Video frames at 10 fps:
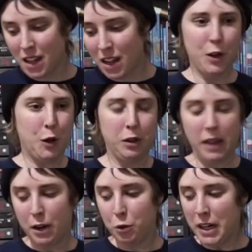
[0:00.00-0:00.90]
You know,
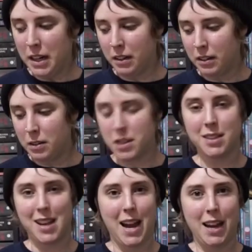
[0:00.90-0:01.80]
like, Greek
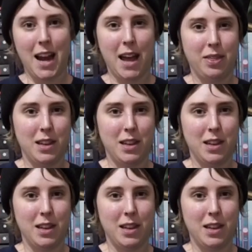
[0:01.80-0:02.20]
society had